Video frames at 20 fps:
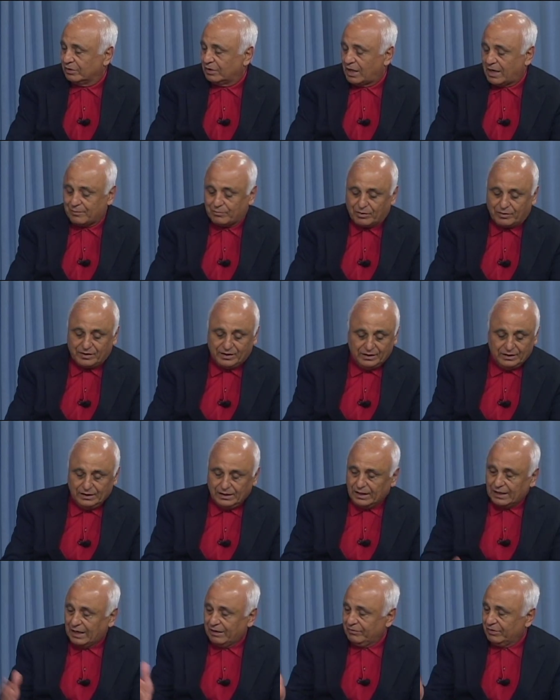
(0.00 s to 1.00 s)
in the library,
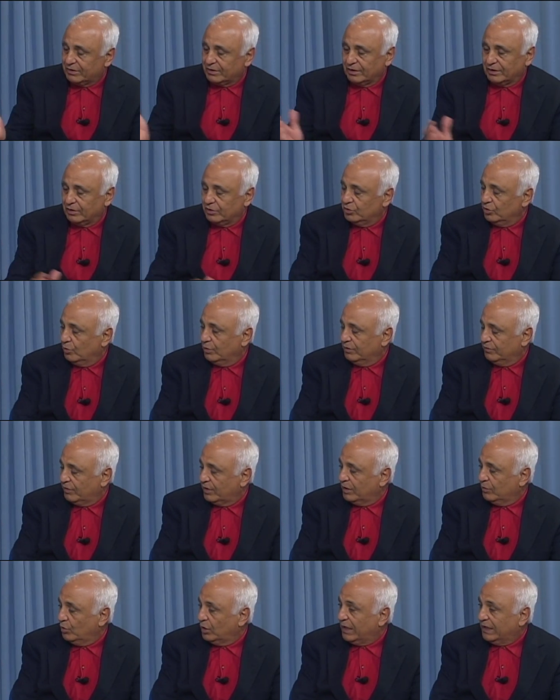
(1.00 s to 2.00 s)
everything. You're doing
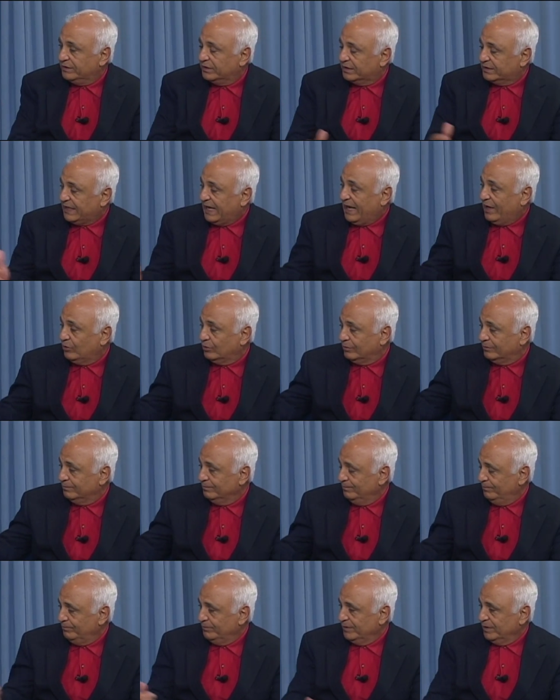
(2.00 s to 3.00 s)
very well. And the
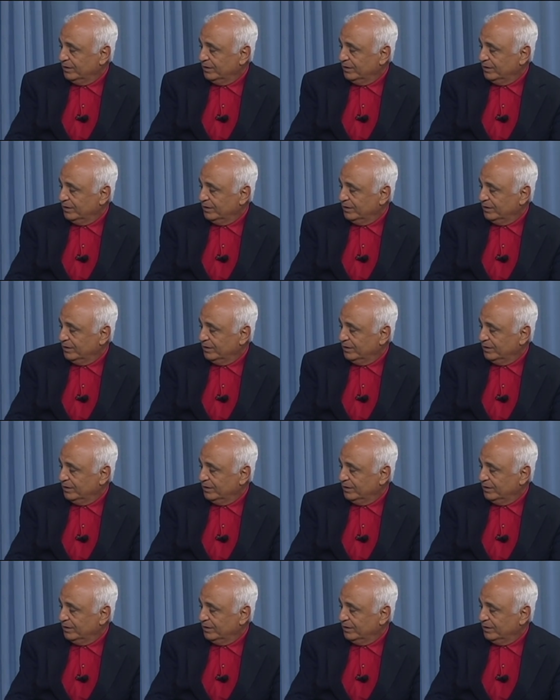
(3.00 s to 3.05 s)
town